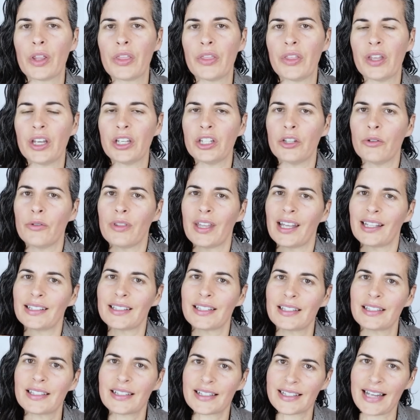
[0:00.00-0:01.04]
within you that
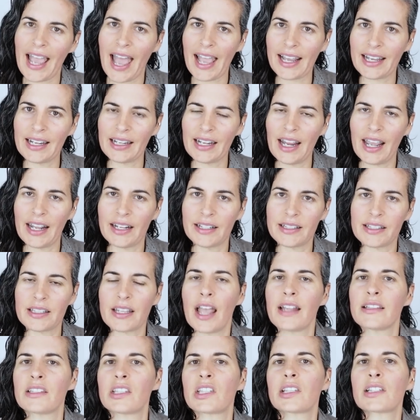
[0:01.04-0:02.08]
stagnates
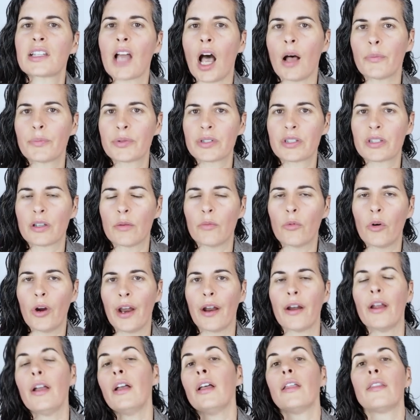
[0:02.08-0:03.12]
and stops
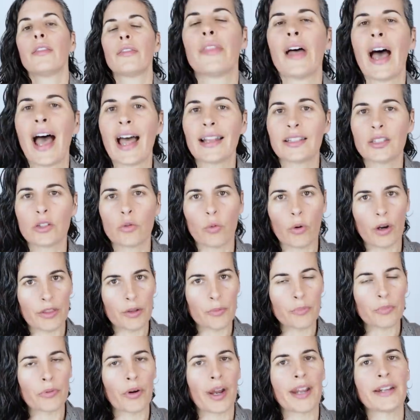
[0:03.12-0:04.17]
somewhere. That's where
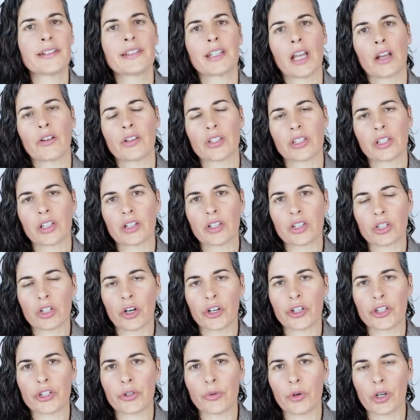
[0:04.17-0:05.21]
the breakdown is going to
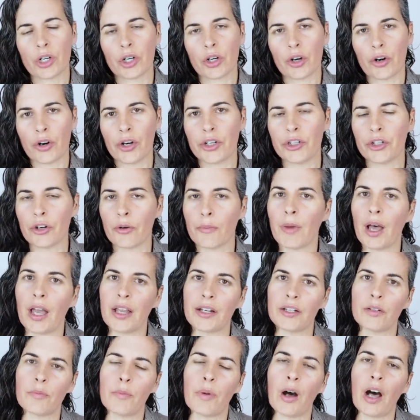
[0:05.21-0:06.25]
start to occur in your
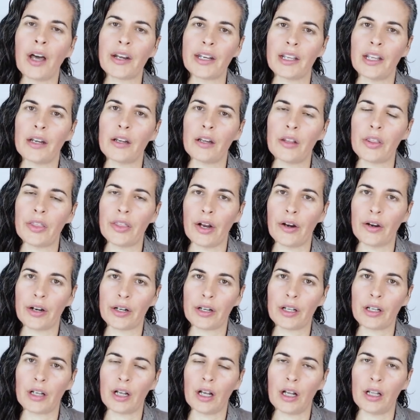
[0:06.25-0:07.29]
mind, body, and
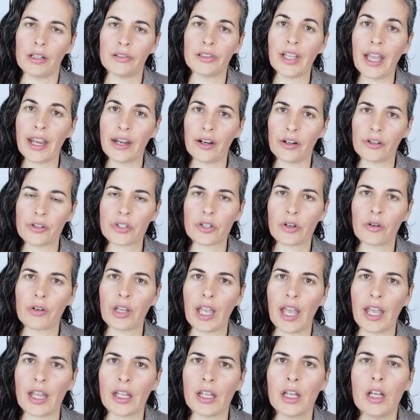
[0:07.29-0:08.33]
etheric uh, layers.
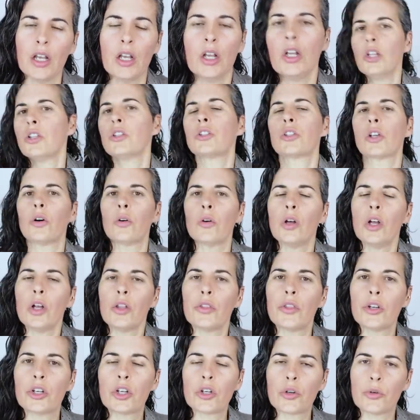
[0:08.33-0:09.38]
Okay.
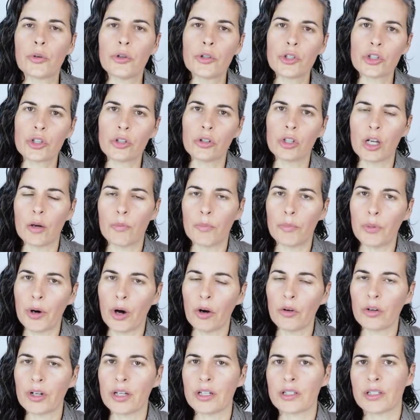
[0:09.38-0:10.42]
So the crucial
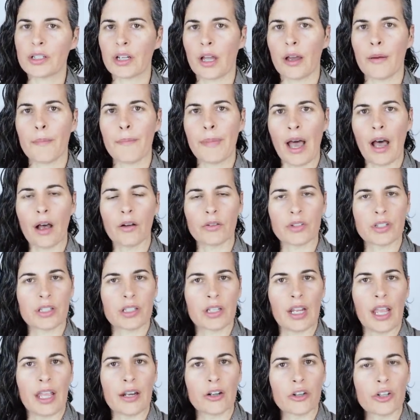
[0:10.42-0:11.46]
component
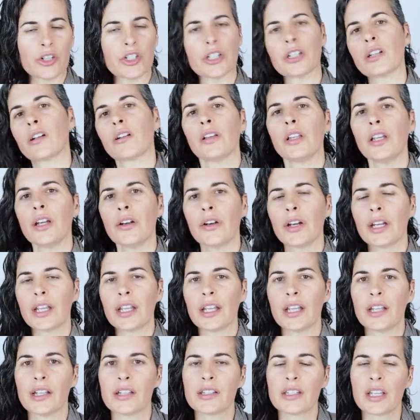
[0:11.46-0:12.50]
about energy clearing
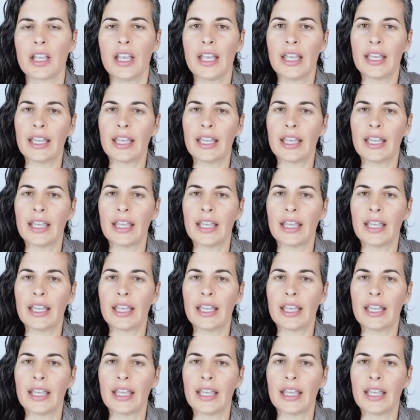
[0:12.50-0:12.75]
is